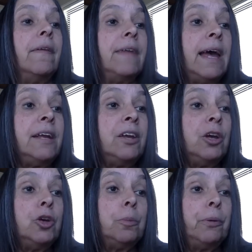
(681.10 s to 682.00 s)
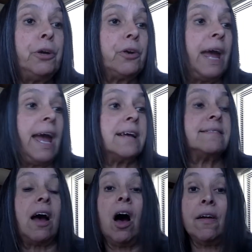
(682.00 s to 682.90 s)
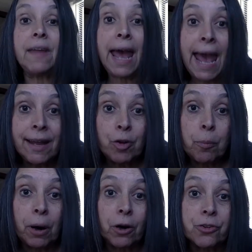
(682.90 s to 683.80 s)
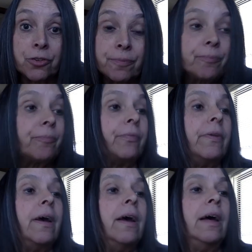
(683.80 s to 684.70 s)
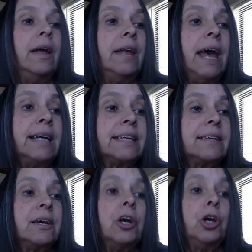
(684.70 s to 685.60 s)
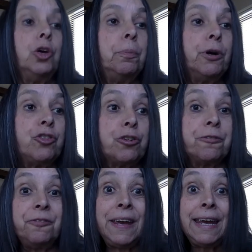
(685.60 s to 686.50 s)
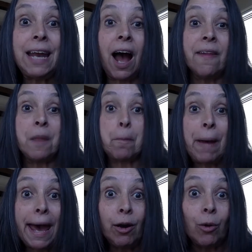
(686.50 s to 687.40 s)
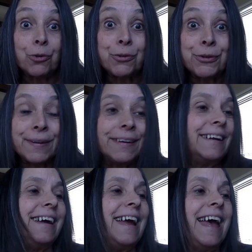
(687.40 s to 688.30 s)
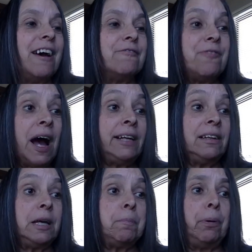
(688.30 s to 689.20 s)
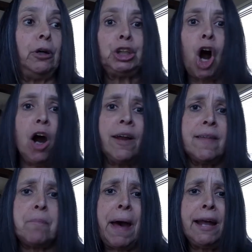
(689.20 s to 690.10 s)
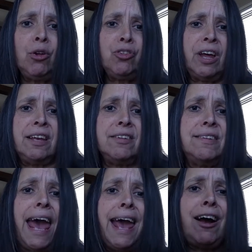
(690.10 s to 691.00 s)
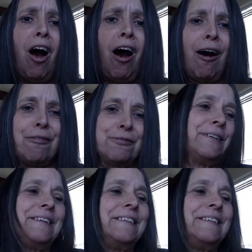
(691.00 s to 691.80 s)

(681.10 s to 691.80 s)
Then you put your hands on the handlebars. Next, you put your feet on the pedals. Finally, push hard on the pedals and take off.